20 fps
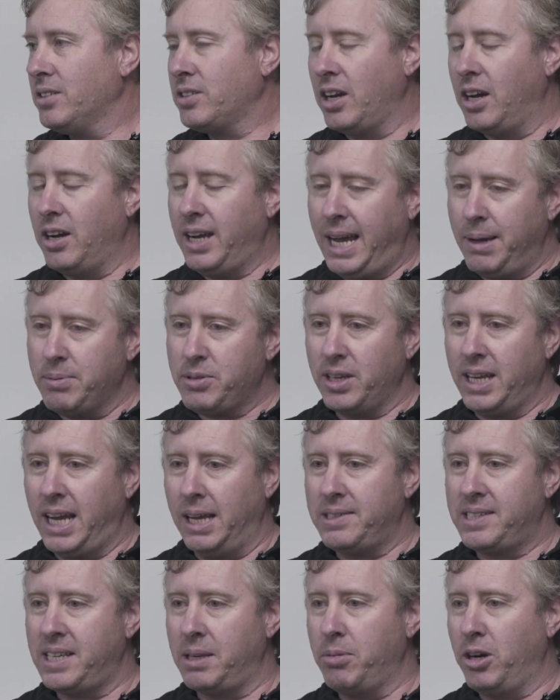So yep. I absolutely
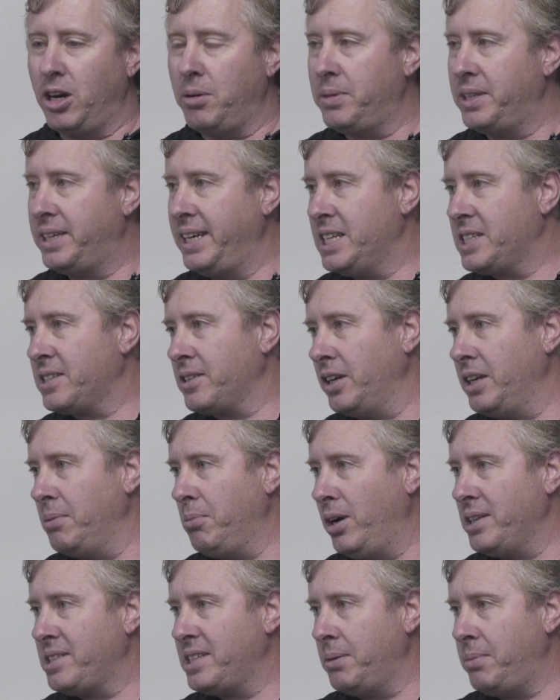hate sitting behind the desk. So you
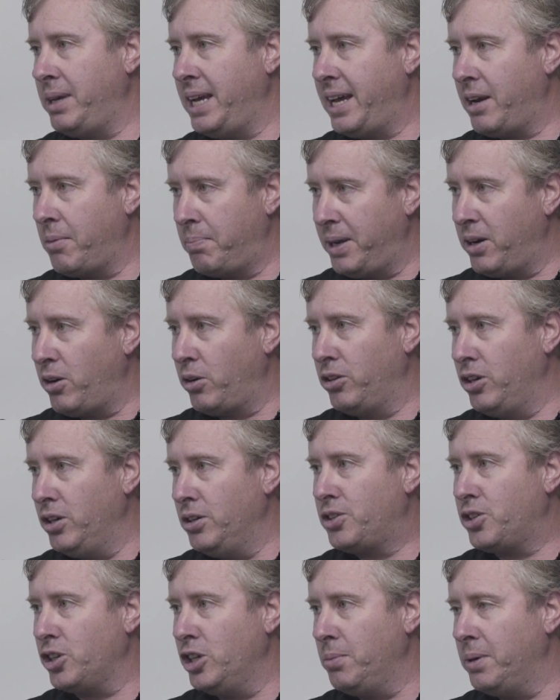might see me out a bit on
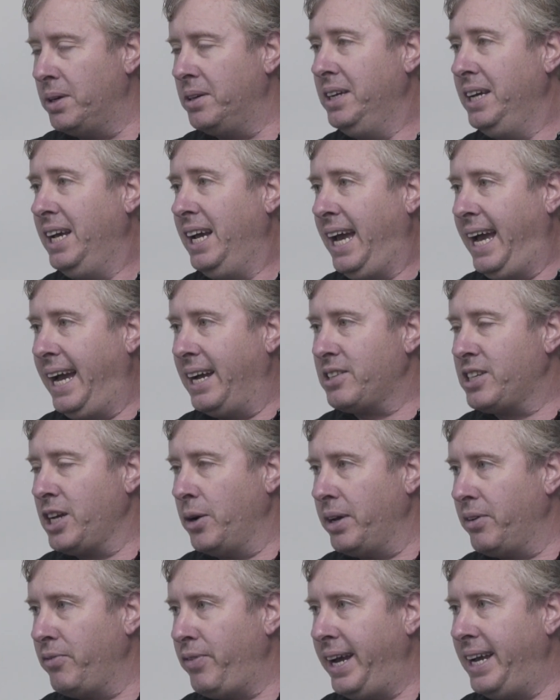YouTube and yep. out
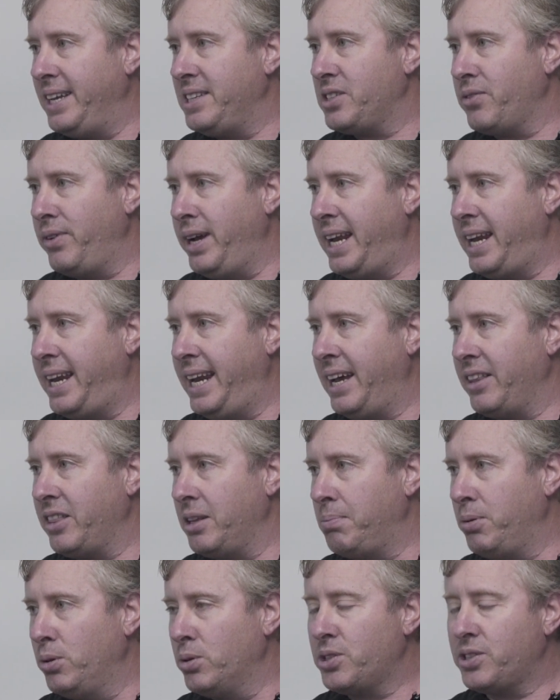towing vans around and out in
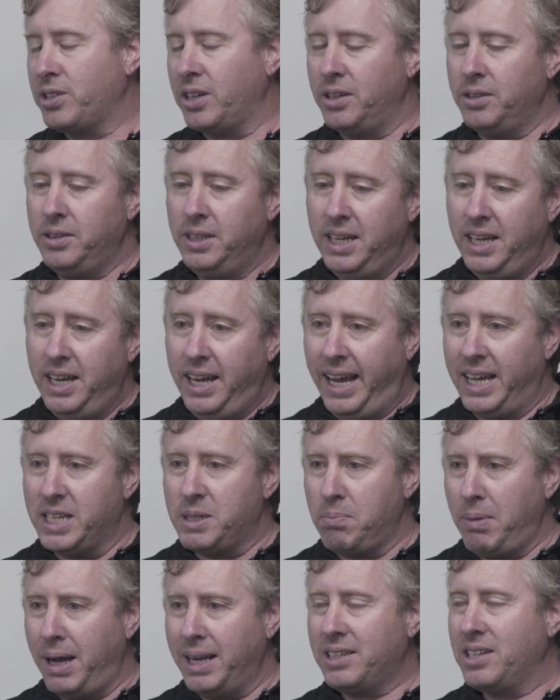the bush. So
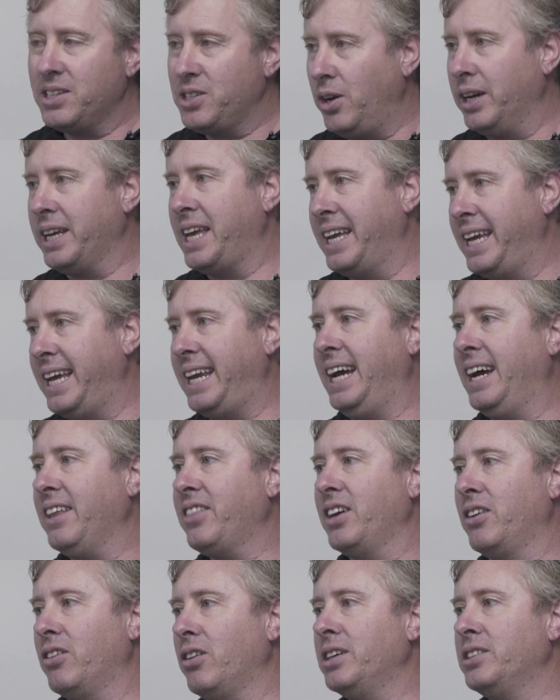as much as I can get
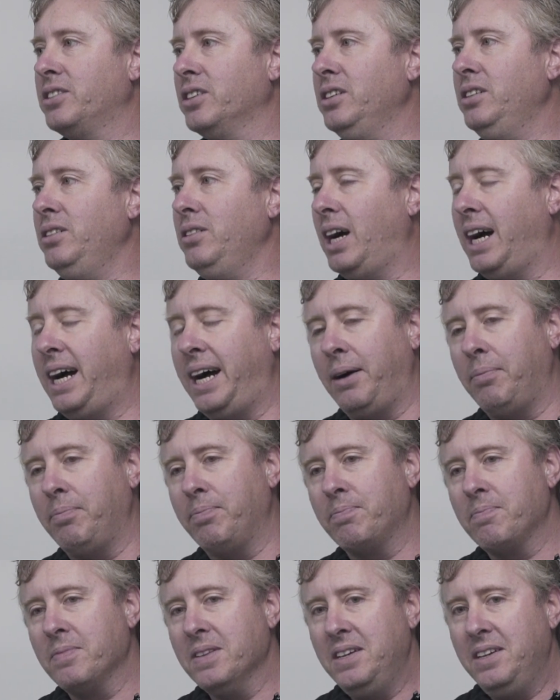out there, I do. Um,
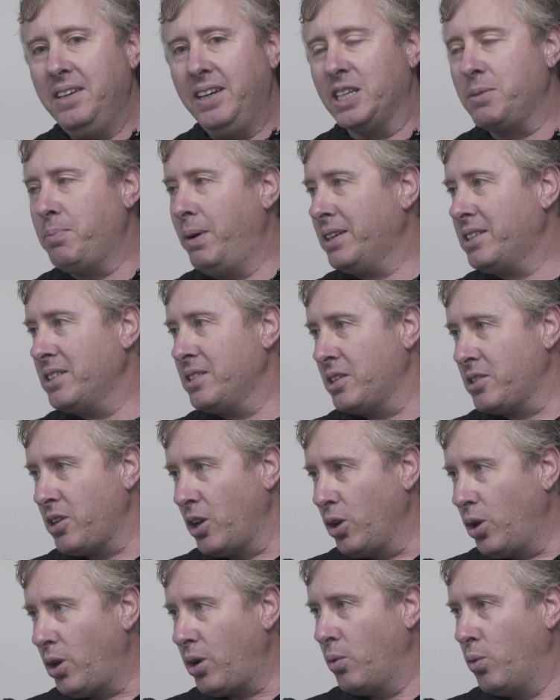yep. As much as there's a
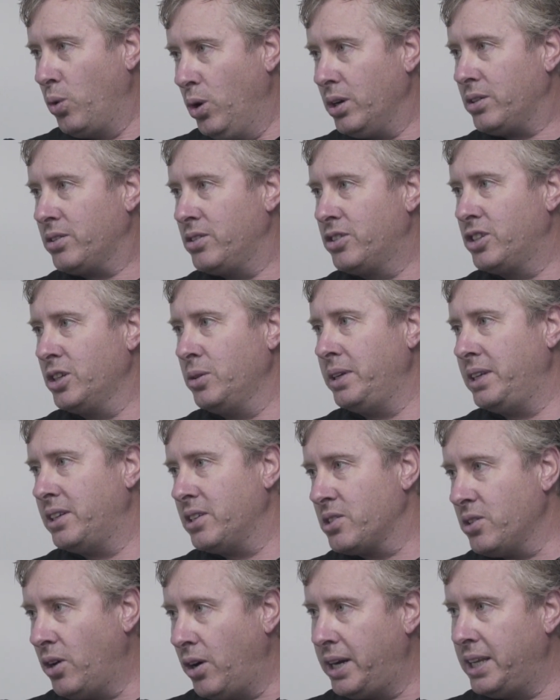lot of work to do in
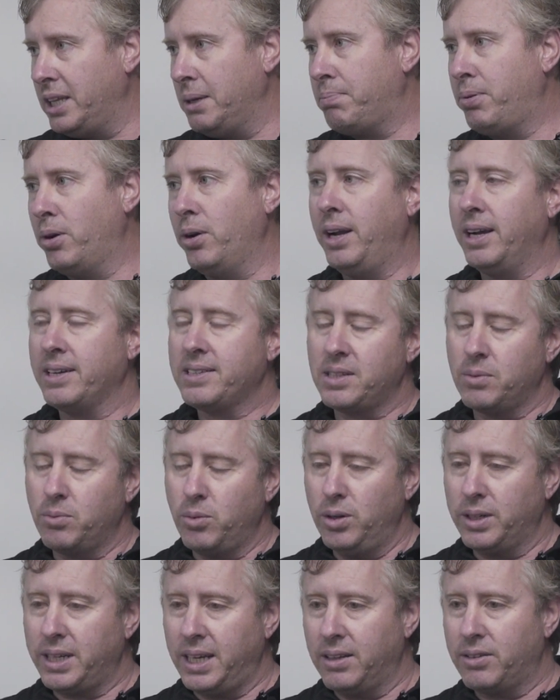designing the products and
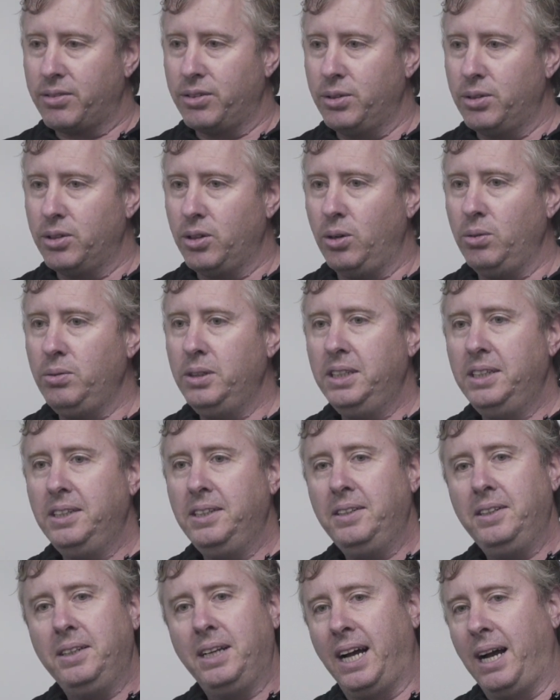working through it all,
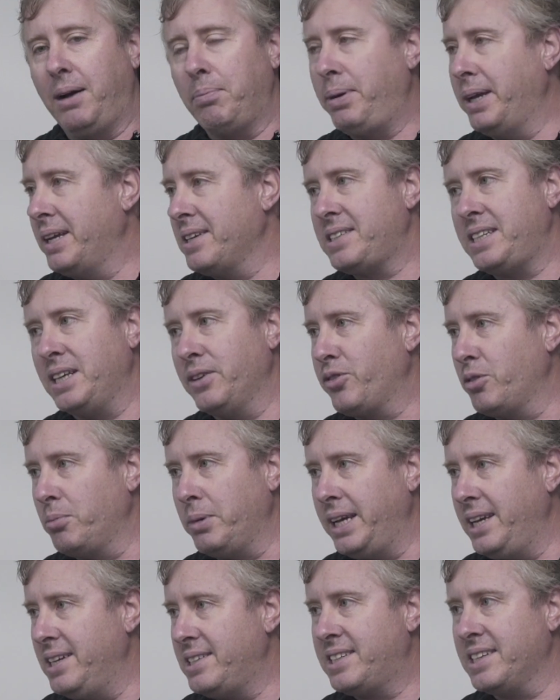uh, biggest thing for
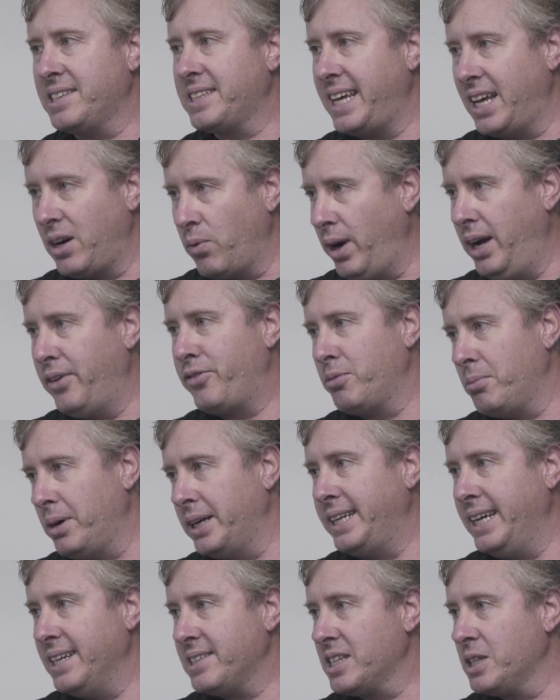me is just get away from
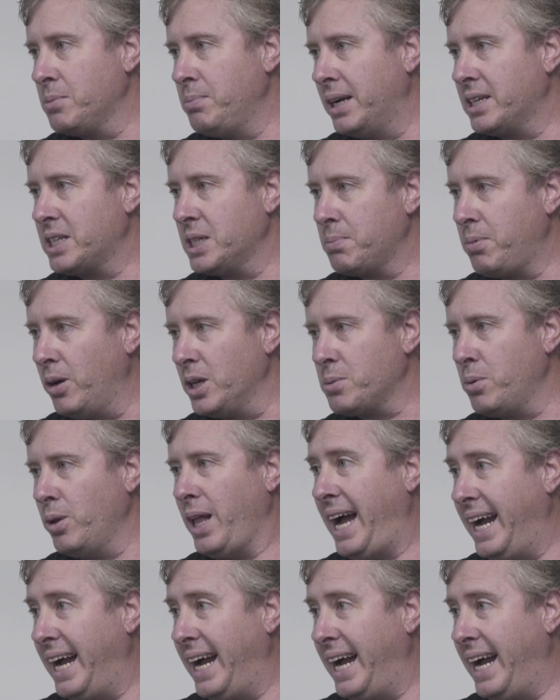my desk as much as possible.